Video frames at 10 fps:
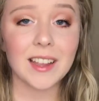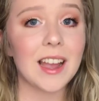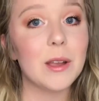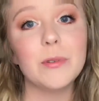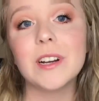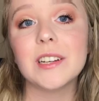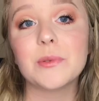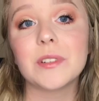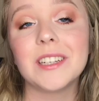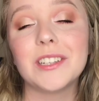I hope you
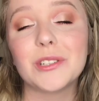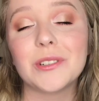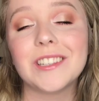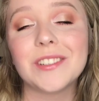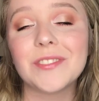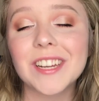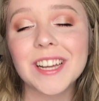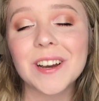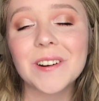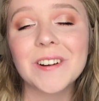guys really enjoyed this
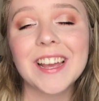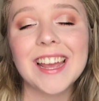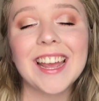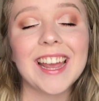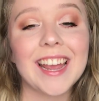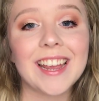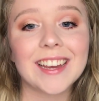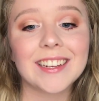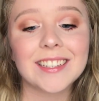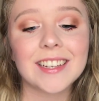video,
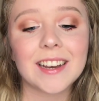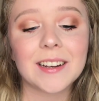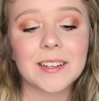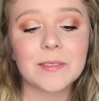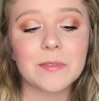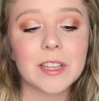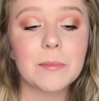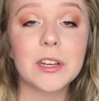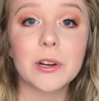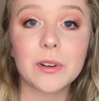and
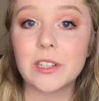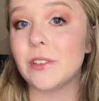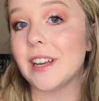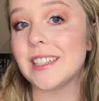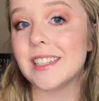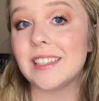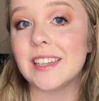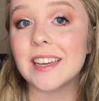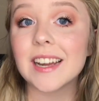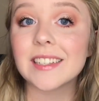let me know what you'd like to
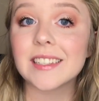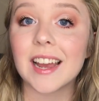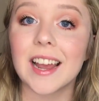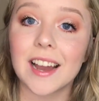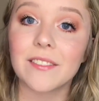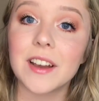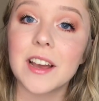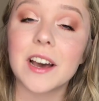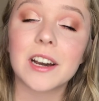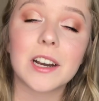see next. I have
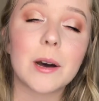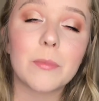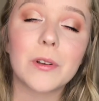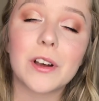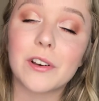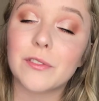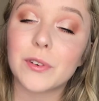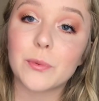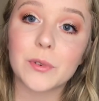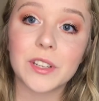a couple of
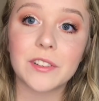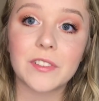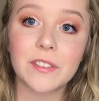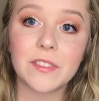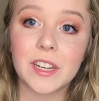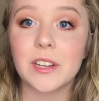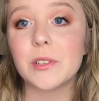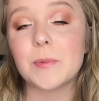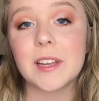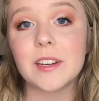really fun
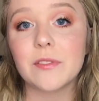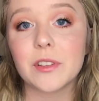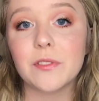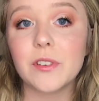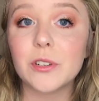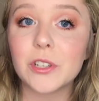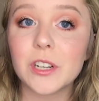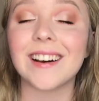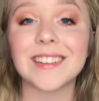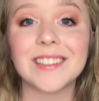videos planned for the
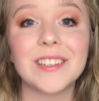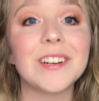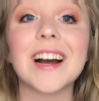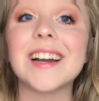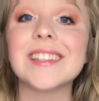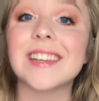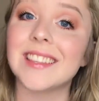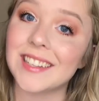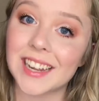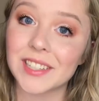future. I'll see you guys
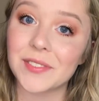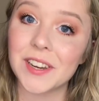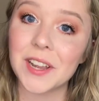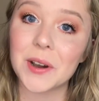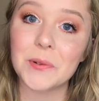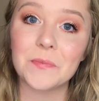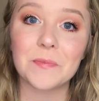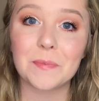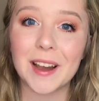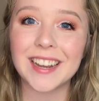in the next video.
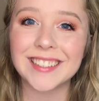Bye!